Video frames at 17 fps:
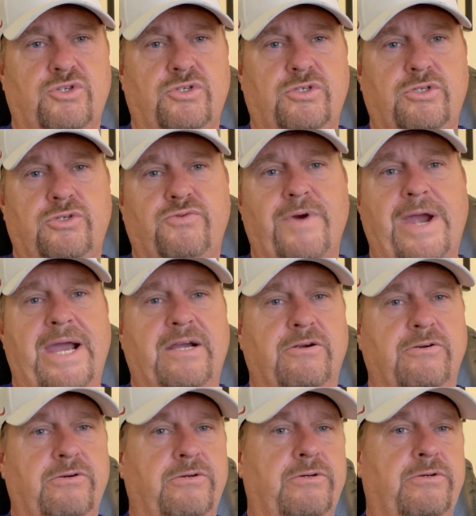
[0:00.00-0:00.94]

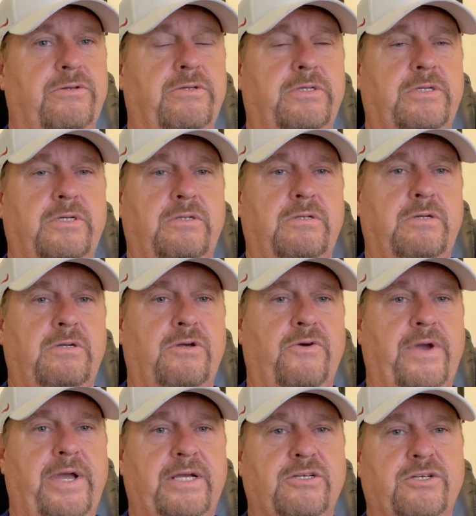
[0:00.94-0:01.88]
trackers and,
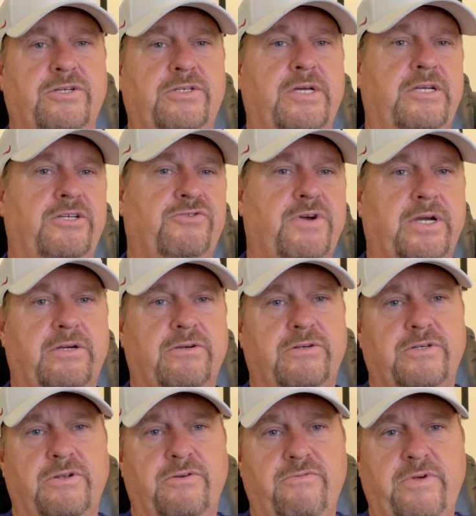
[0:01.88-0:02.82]
exercise
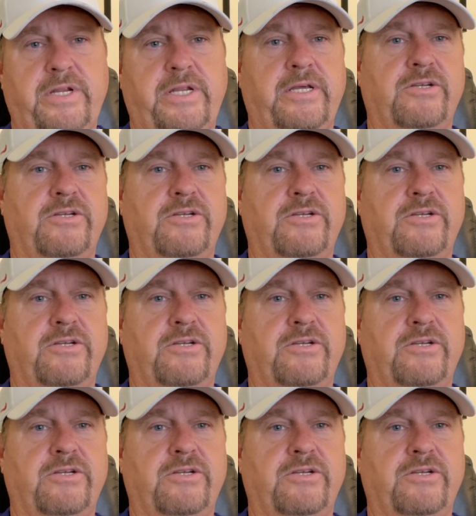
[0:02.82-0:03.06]
trackers and reading